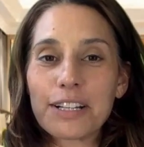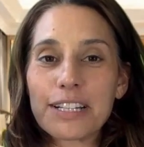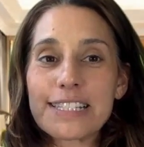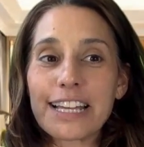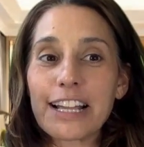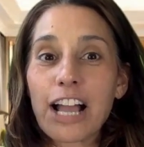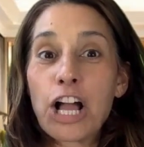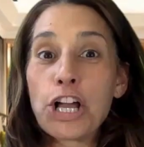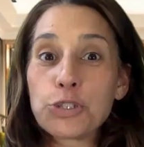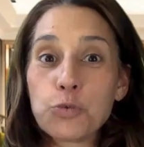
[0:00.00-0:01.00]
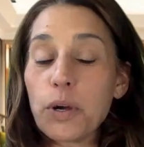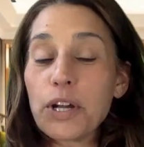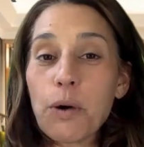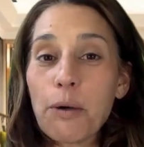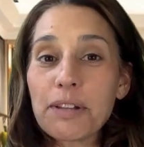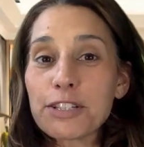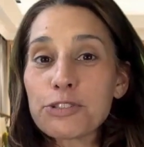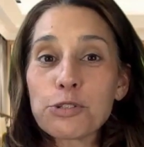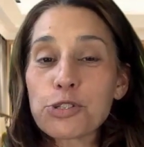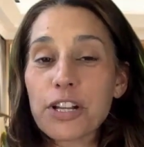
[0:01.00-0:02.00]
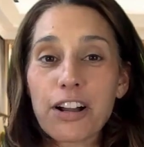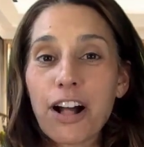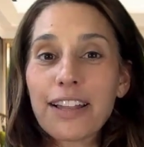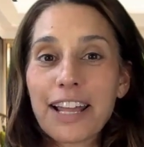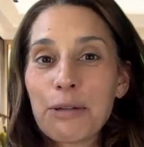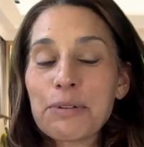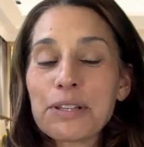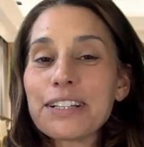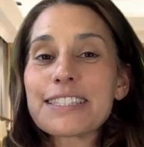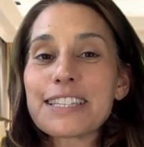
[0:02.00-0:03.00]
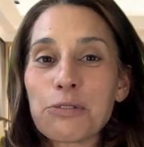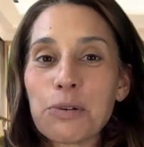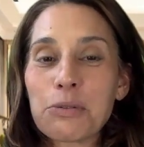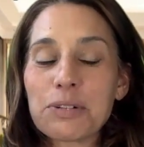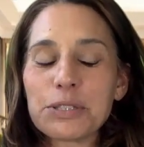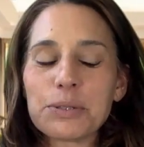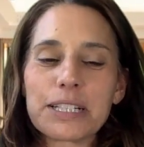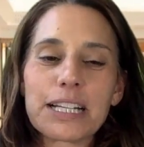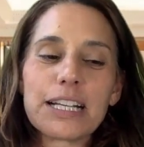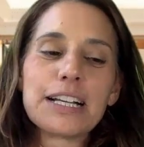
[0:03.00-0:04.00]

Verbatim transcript: And he's like, What do you want me to do? Should I call an ambulance? Like, what are we doing?